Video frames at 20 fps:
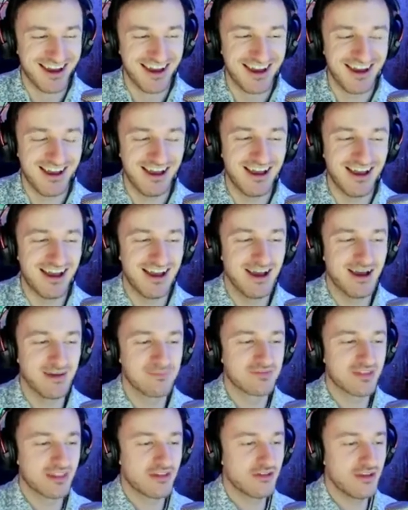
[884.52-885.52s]

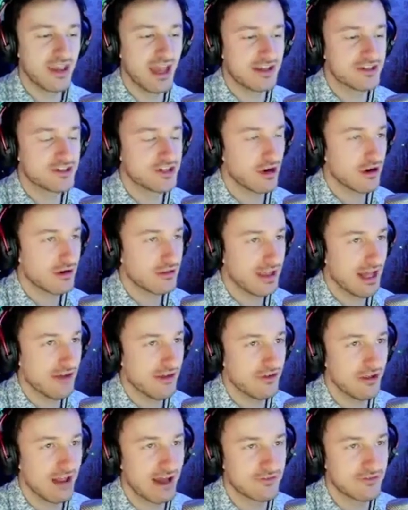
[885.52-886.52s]
So yeah, dirt
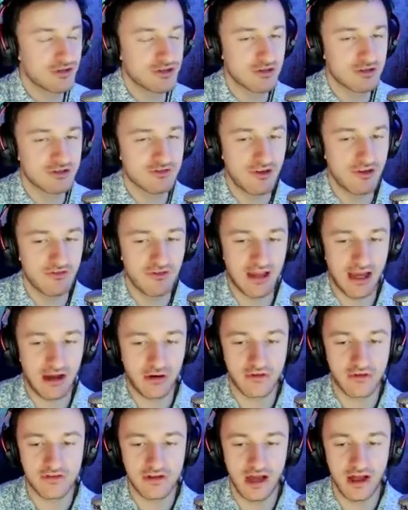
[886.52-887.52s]
level after 250
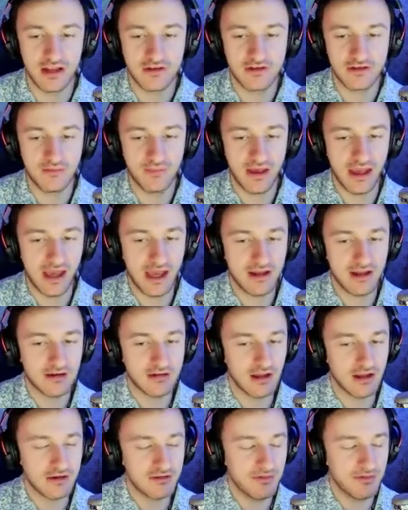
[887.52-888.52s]
hours, not too bad,
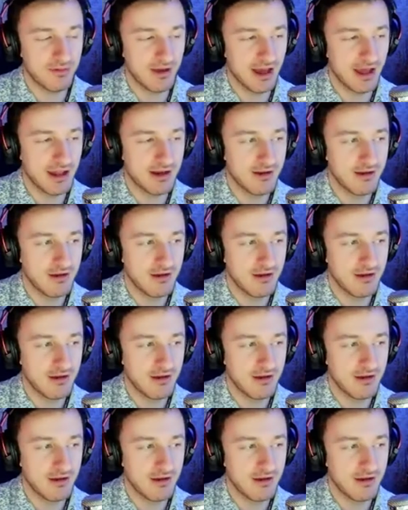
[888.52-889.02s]
not too bad.